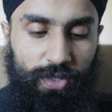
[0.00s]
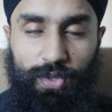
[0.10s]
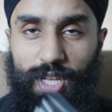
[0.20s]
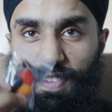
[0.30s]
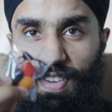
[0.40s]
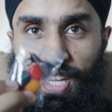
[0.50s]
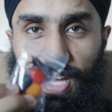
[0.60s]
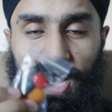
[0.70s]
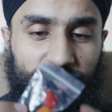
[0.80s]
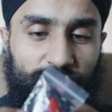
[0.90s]
So they have an
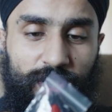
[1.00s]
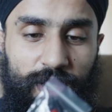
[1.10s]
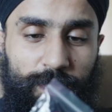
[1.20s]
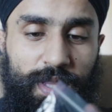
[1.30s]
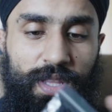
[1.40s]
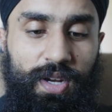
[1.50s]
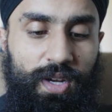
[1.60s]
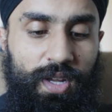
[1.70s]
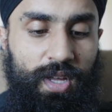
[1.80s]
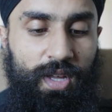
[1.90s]
extra clip in there,
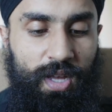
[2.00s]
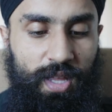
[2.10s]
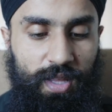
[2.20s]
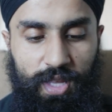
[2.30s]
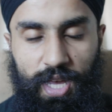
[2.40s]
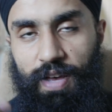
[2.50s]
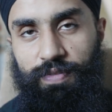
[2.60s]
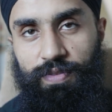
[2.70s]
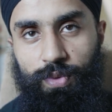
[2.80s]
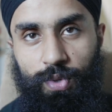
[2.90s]
and then they have
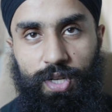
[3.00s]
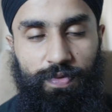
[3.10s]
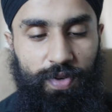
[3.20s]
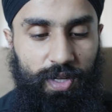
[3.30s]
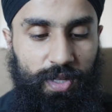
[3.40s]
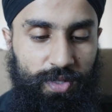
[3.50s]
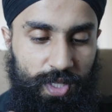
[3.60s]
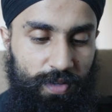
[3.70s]
3 different colors.